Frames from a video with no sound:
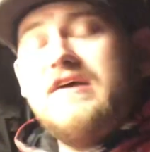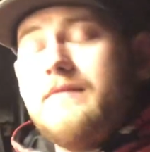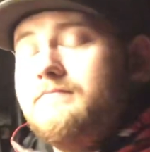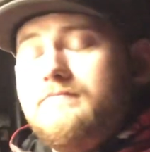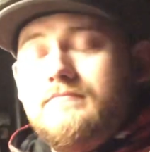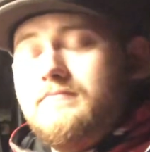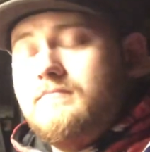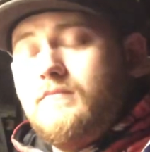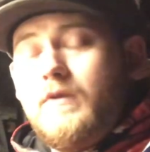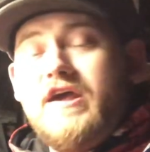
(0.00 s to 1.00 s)
I'm
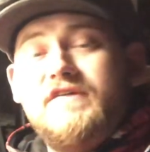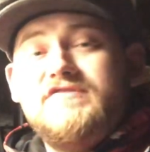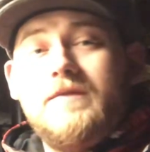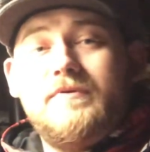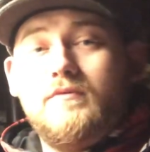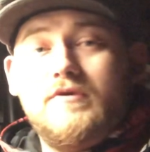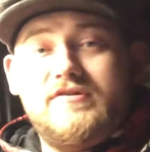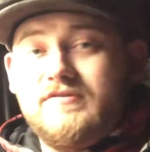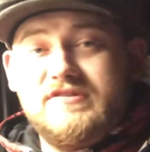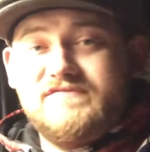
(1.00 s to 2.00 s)
way off topic
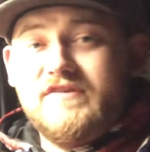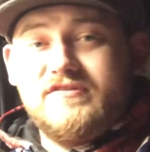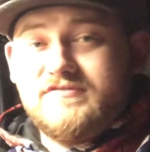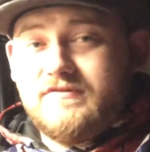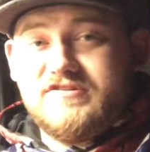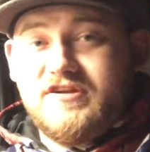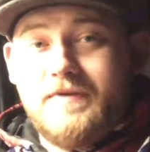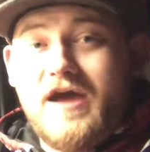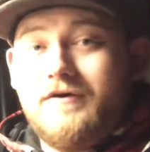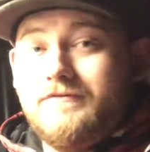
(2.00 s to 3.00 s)
what this video is originally
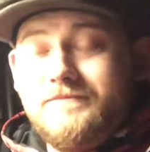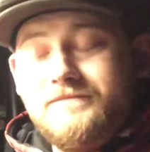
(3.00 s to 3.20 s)
about.